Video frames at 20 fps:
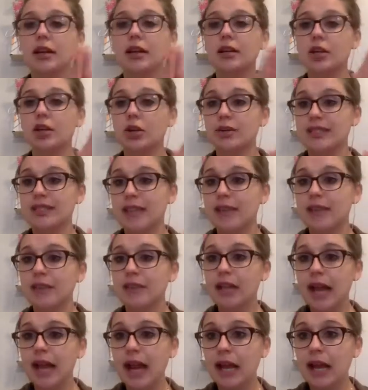7
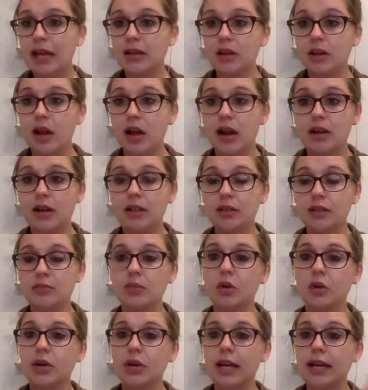to 8 o'clock in the
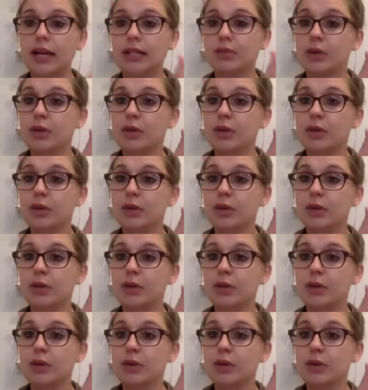morning as